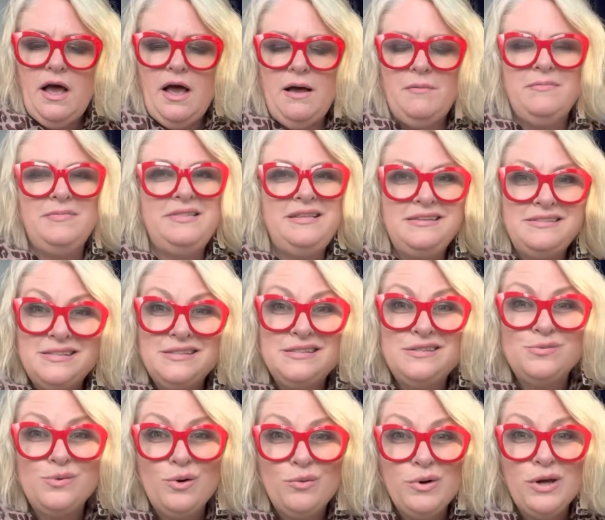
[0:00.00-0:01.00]
this
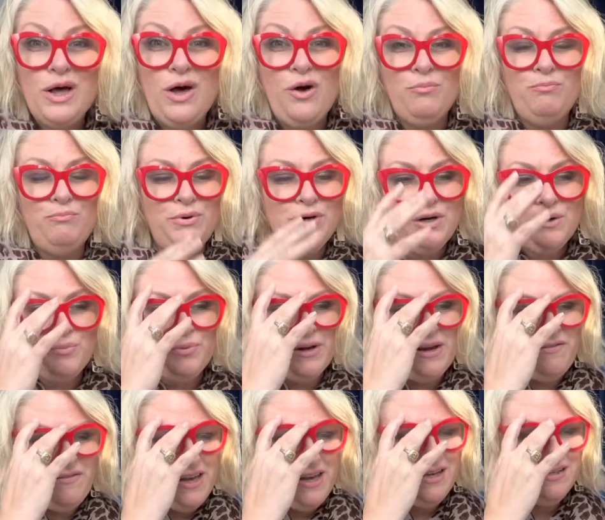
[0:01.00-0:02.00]
is what we call book
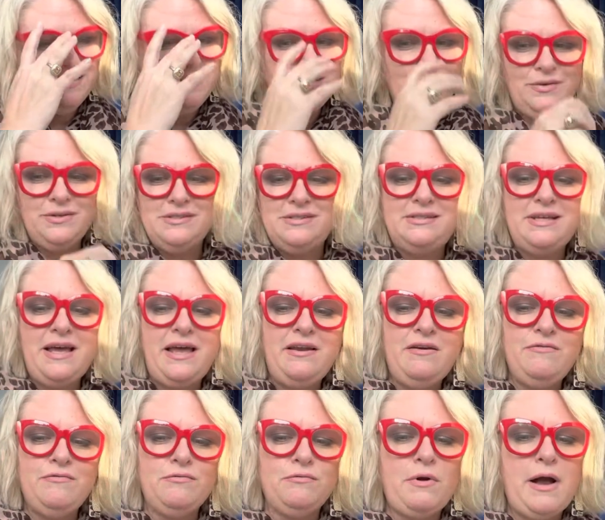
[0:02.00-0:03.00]
briefing. And so instead
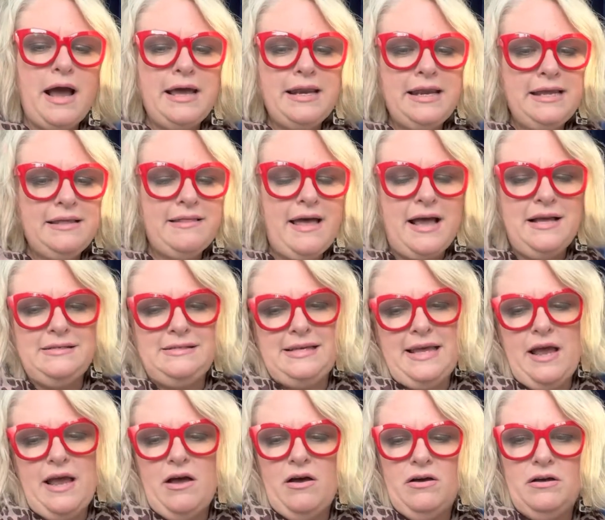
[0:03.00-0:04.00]
of writing that
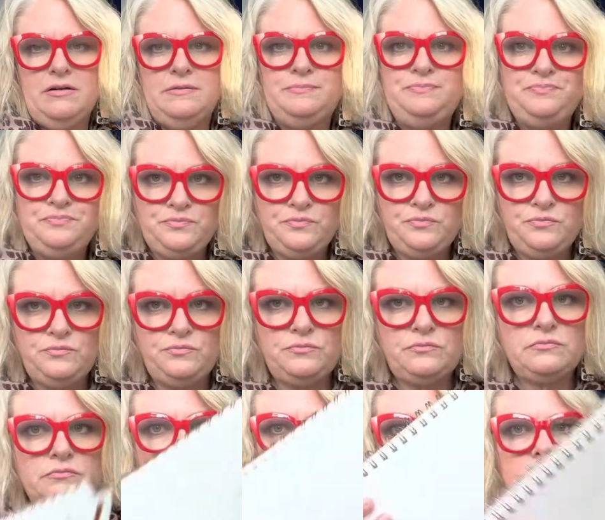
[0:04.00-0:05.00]
down
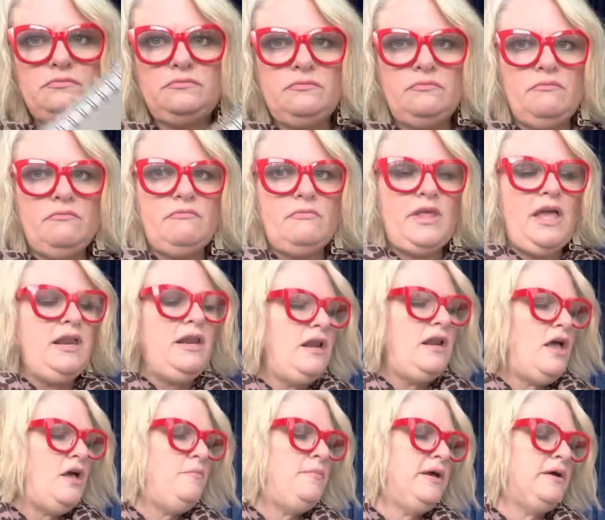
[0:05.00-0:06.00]
in a
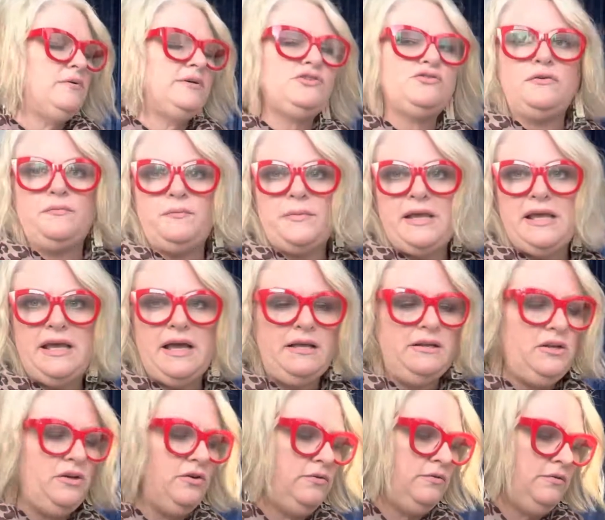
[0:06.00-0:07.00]
notebook, which for me, I
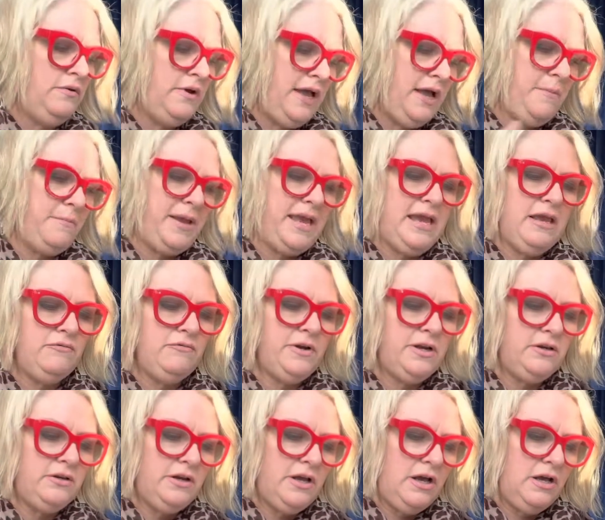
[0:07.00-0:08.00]
do
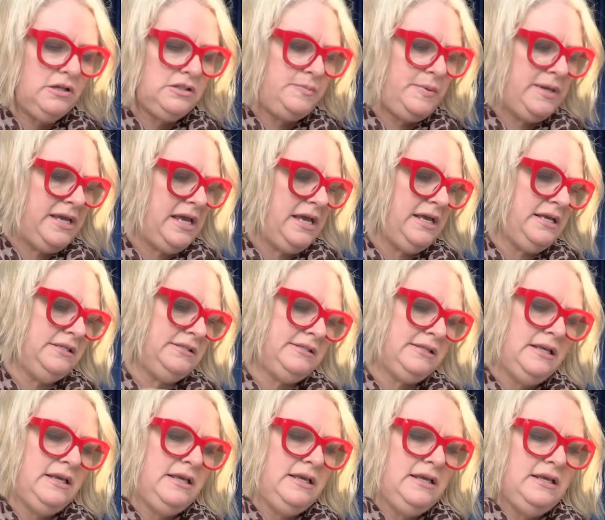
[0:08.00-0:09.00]
handwritten notes because
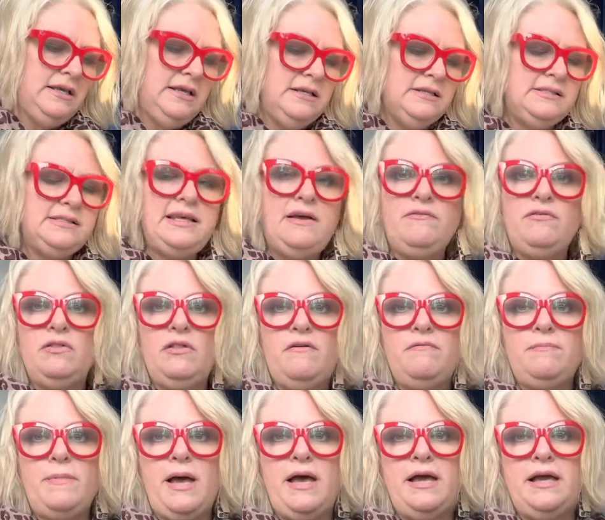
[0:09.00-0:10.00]
several
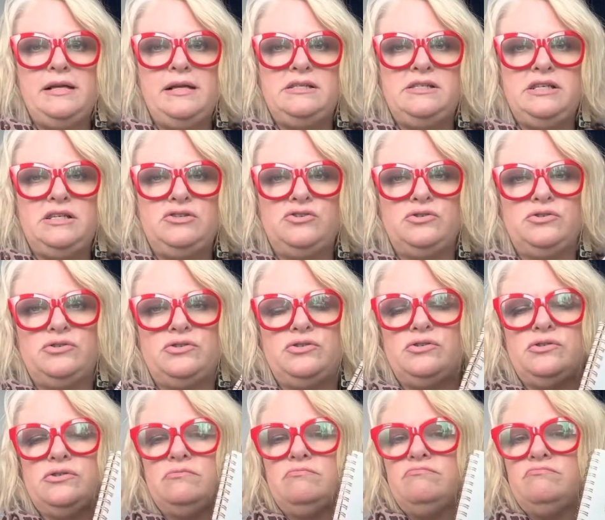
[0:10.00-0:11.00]
of my
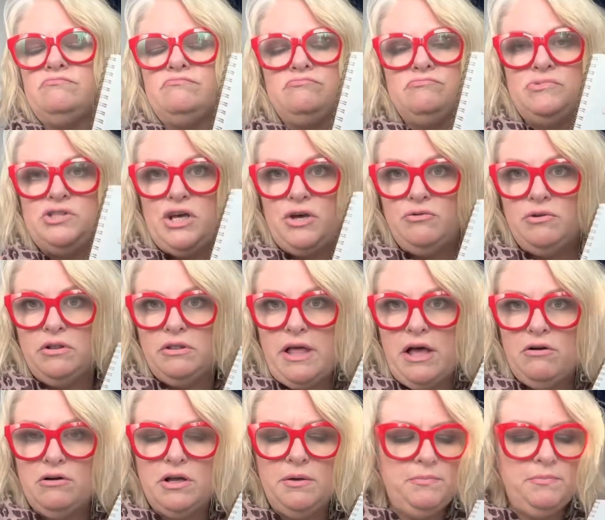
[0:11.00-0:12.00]
teachers don't
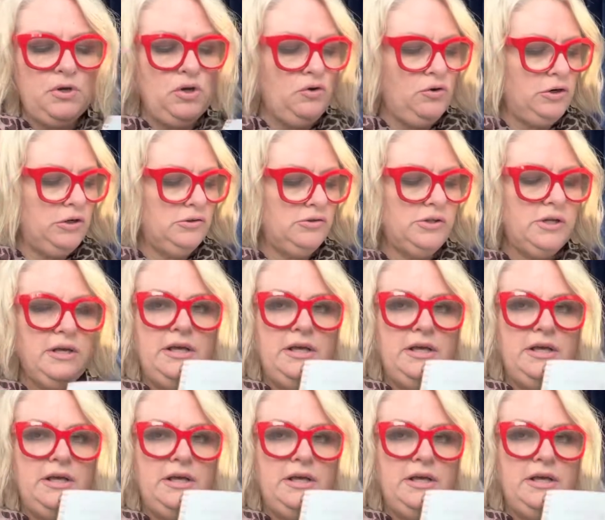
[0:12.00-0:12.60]
allow computers.